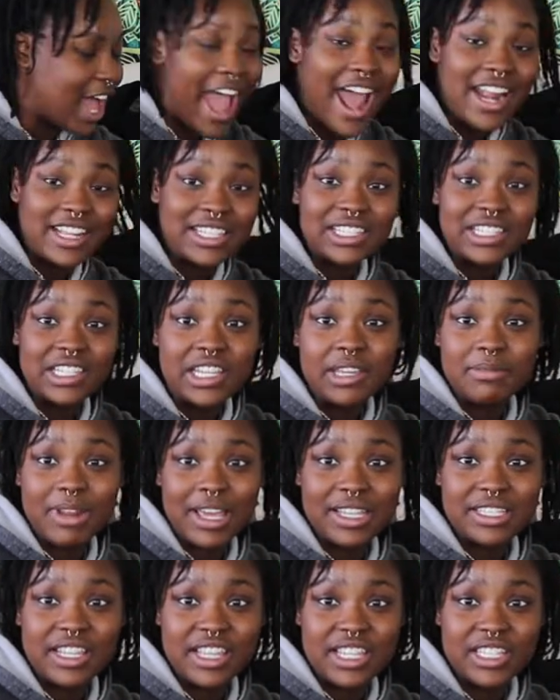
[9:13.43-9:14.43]
I had to sleep
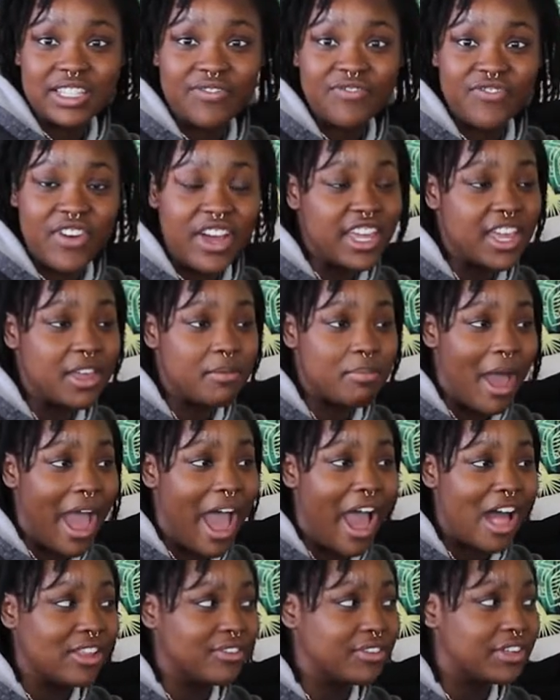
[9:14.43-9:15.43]
next to this
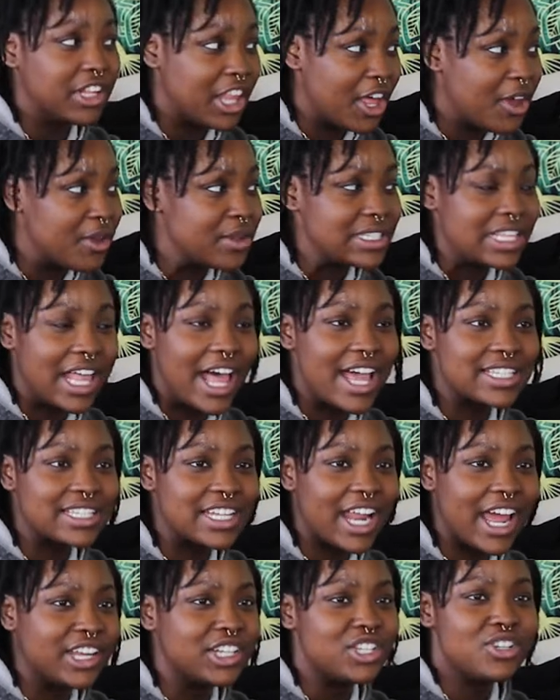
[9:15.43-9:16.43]
pile of clothes
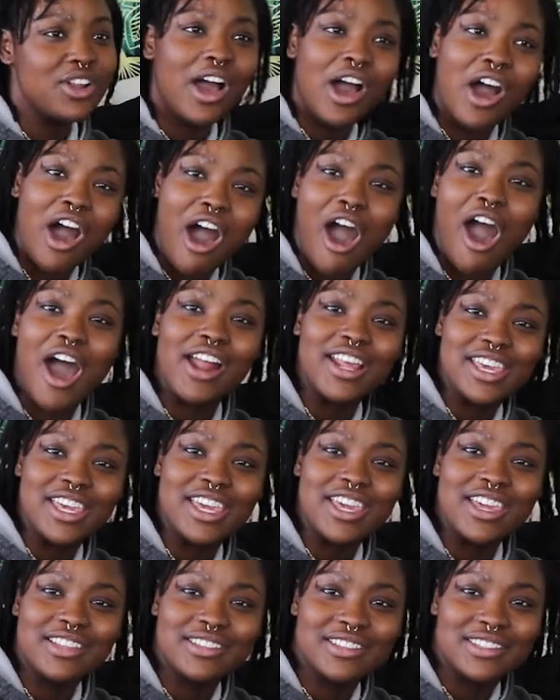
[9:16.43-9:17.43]
last night. Do you know how hot
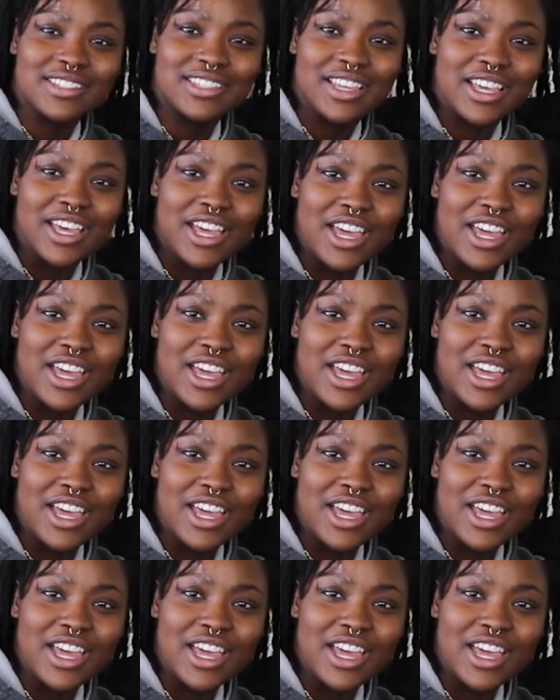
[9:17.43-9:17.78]
it gets